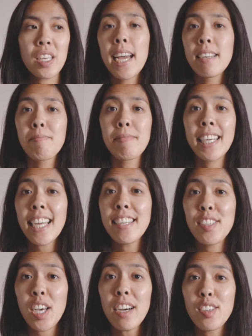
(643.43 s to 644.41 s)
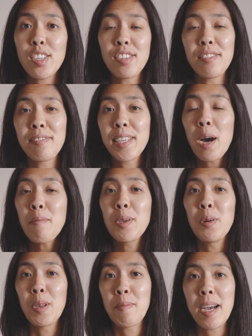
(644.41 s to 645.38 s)
and get in touch and tell
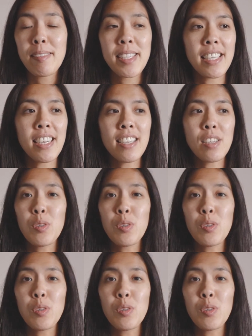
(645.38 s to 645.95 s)
me all about it.